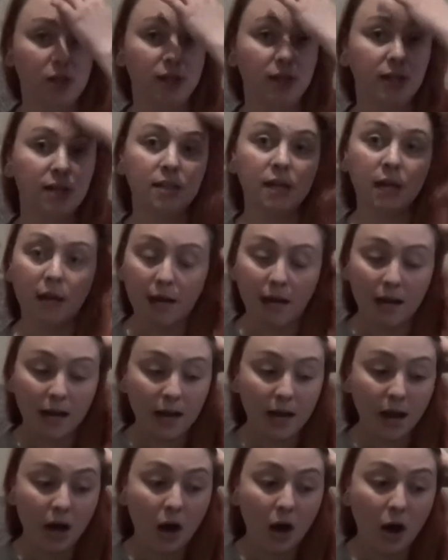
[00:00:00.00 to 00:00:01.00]
this.
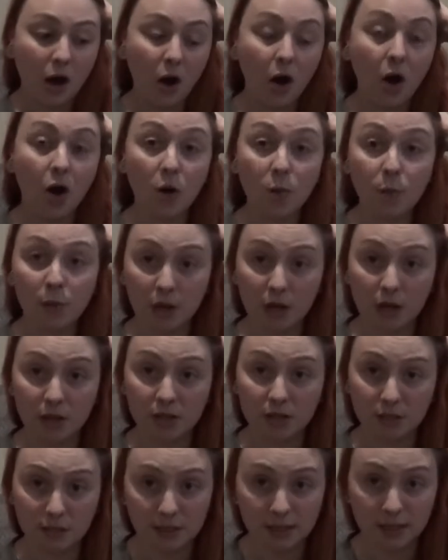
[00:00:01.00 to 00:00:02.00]
I
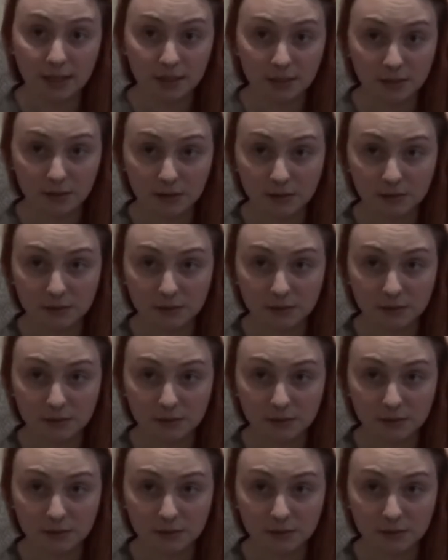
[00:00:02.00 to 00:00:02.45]
personally